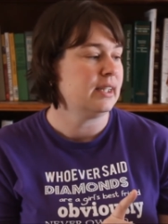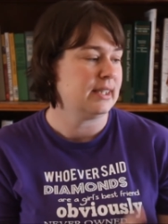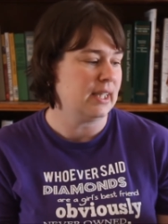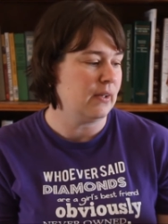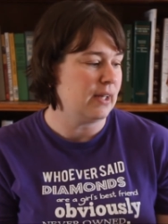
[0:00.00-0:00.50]

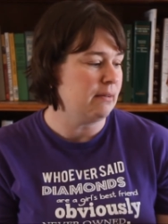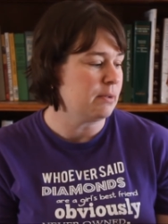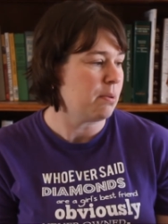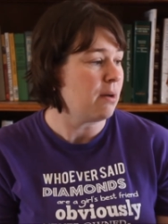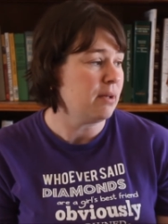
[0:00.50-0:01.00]
So that
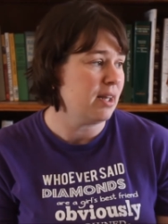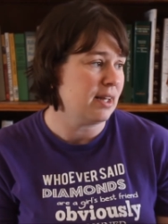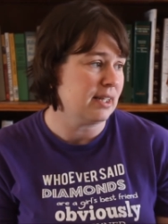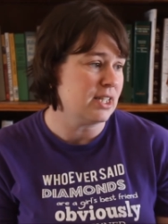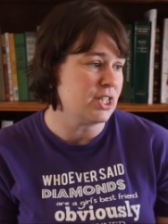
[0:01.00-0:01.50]
was probably the
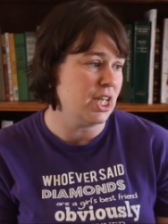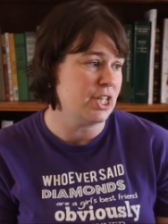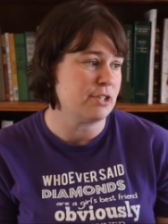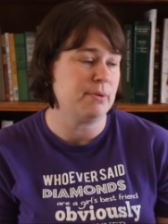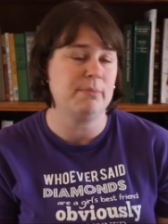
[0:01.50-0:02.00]
thing that
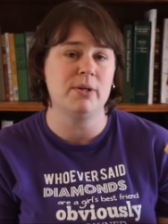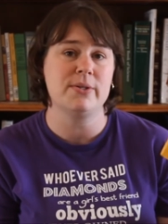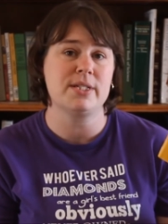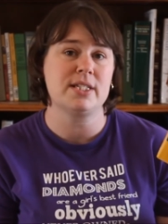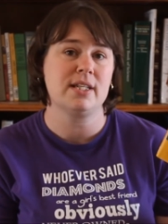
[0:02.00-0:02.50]
changed me
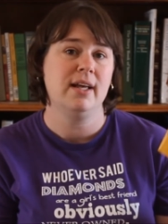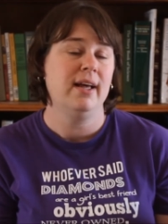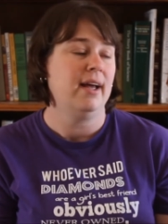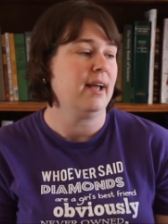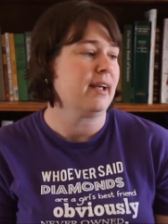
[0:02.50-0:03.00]
most.
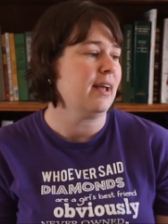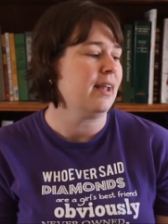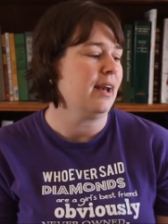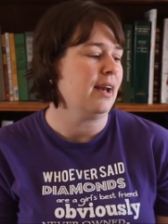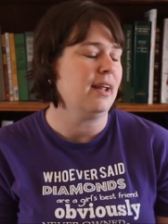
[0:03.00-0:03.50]

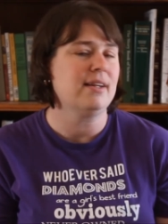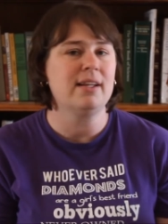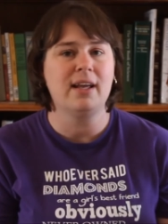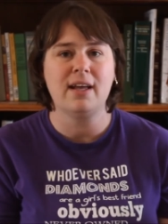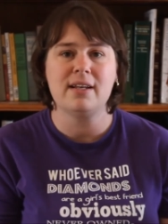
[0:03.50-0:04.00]
Again, in
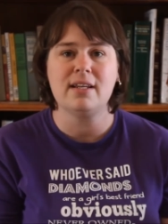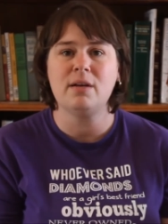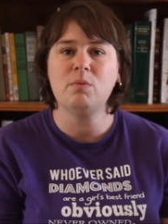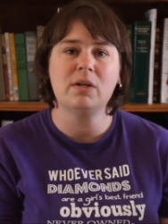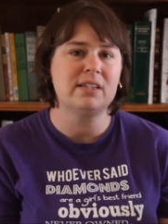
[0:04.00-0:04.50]
the end,
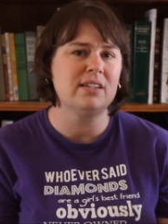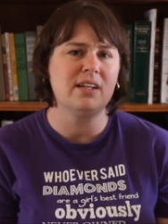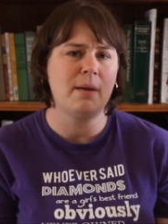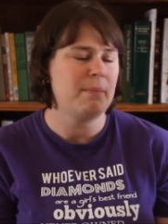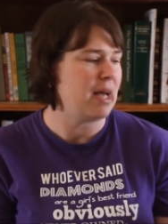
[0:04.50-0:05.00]
it wasn't
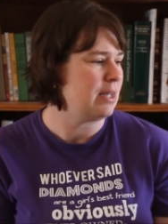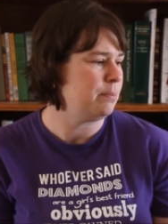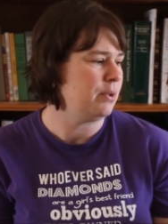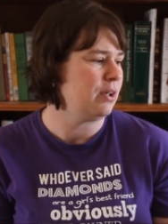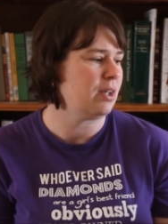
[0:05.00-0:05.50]
a
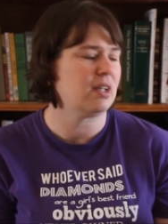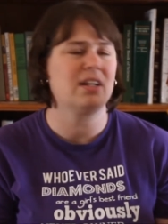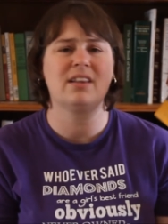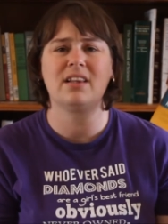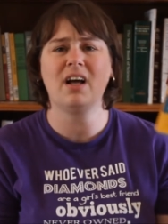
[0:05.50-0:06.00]
bad book.
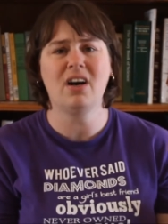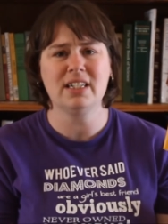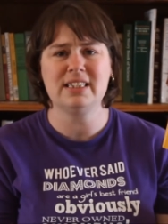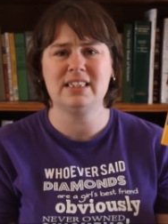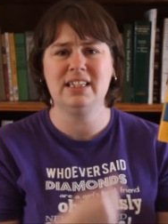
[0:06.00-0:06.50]

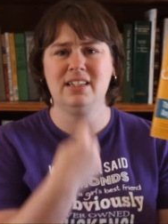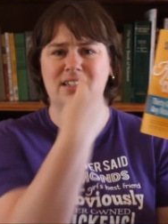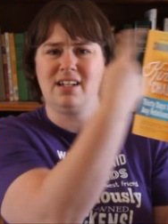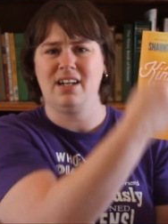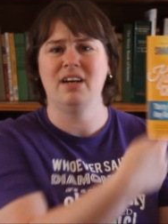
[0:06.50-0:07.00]
Honestly,
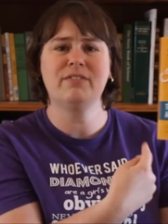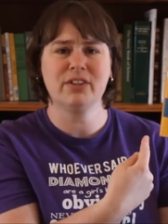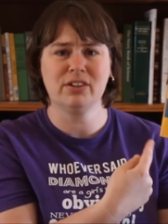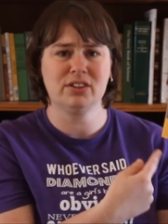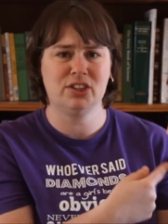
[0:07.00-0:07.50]
the
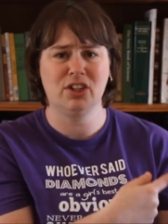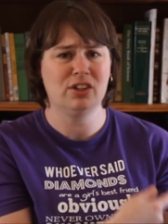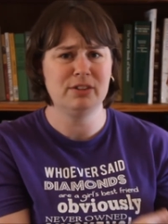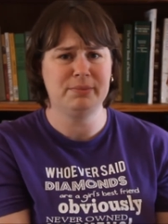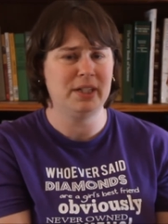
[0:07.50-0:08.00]
cover
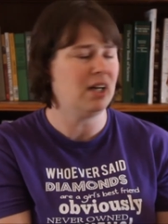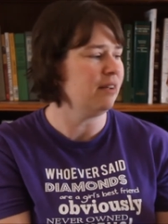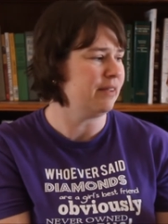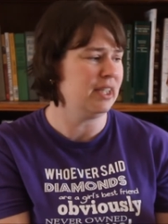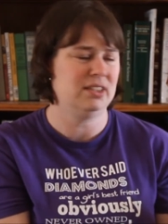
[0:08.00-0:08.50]
turned me
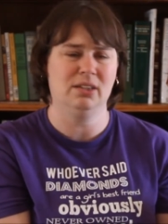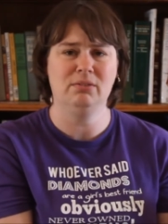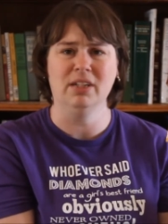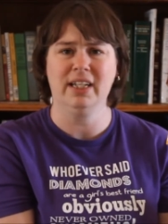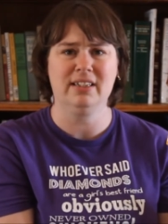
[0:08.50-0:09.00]
off. I
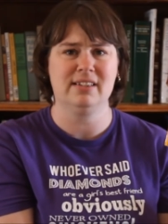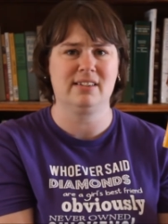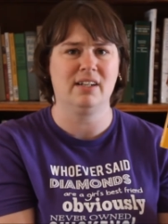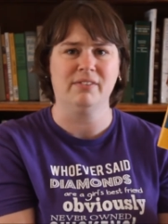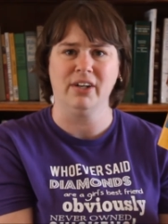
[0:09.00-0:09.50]
don't like this
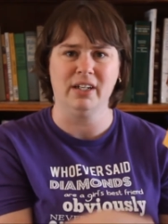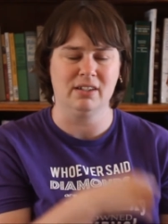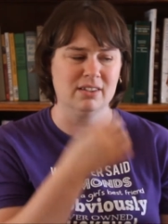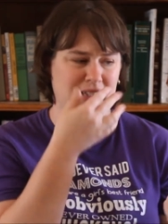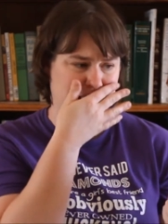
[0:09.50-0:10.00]
cover at
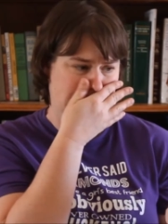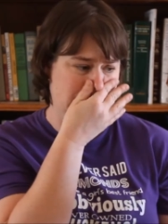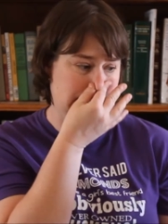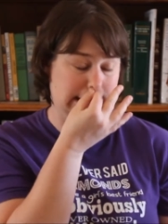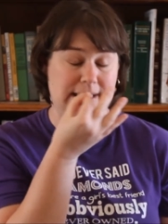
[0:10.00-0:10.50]
all, and I
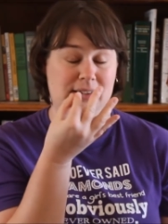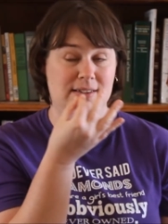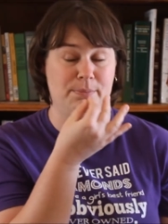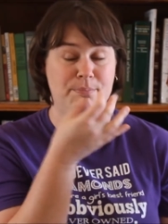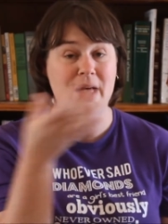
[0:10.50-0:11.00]
know that
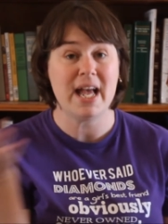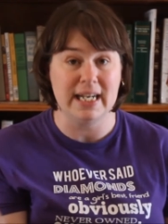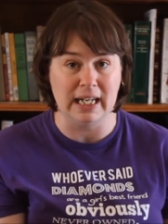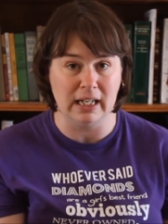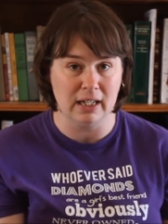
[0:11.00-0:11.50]
sounds
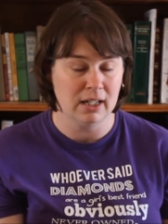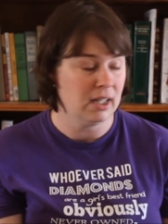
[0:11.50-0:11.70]
petty,